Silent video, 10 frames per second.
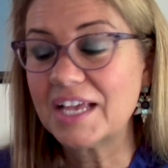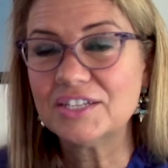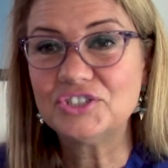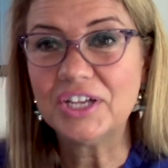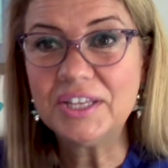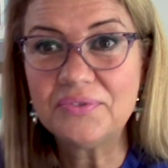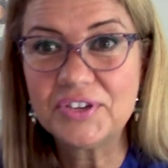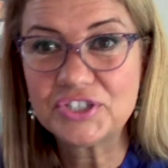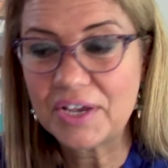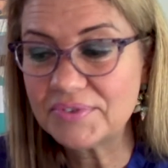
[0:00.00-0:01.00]

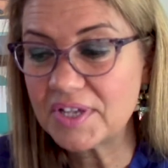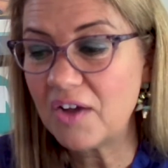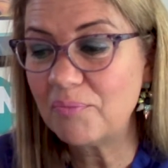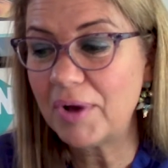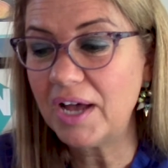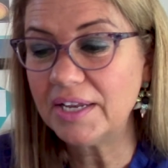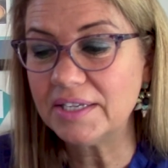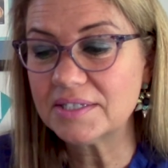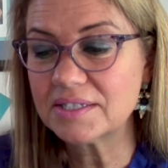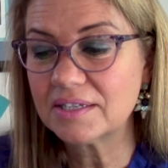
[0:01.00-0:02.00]
Jellyfish have soft
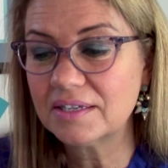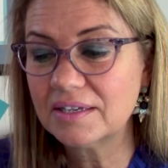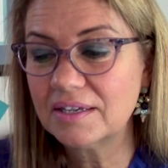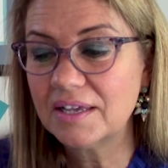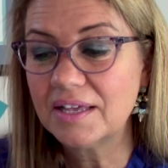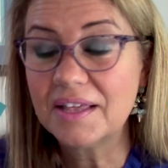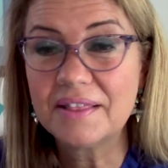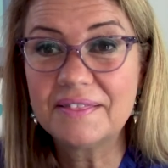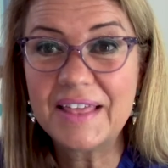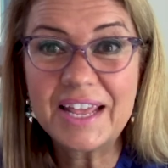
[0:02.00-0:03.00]
bodies.
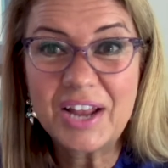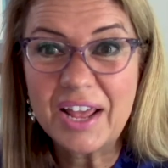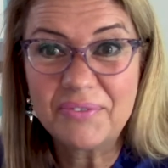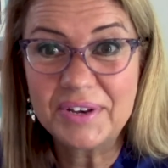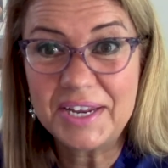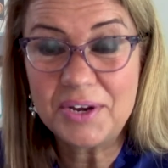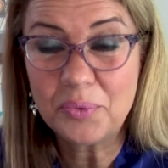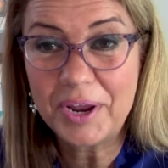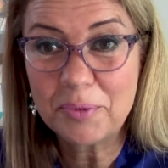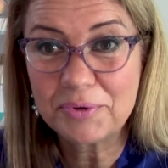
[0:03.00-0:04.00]
They need a
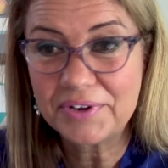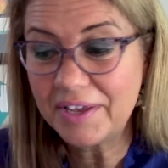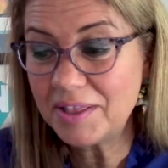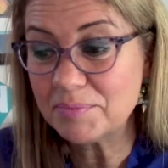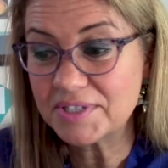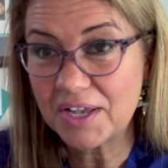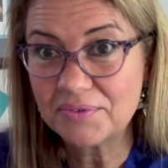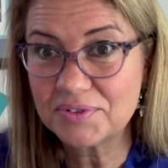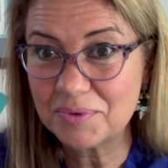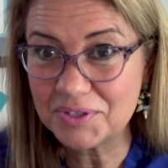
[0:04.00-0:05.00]
way to protect
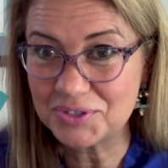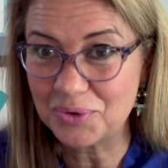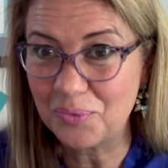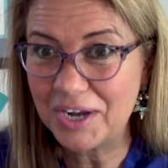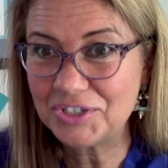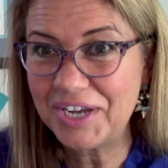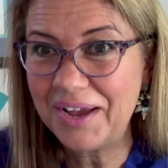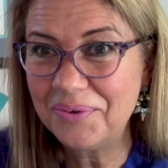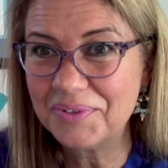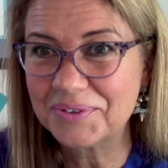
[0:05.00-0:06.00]
themselves, so watch
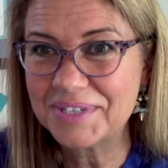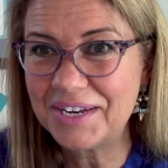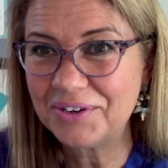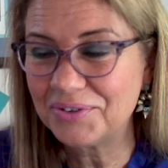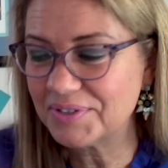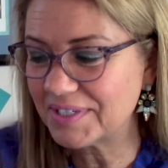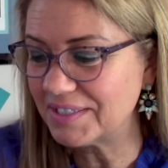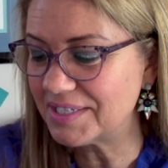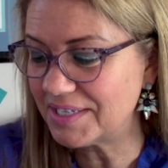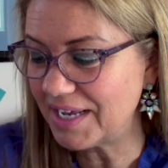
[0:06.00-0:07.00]
out, their tentacles can
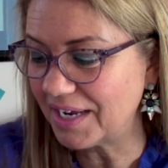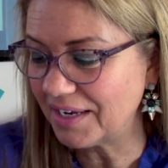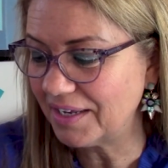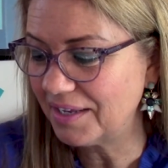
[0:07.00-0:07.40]
sting.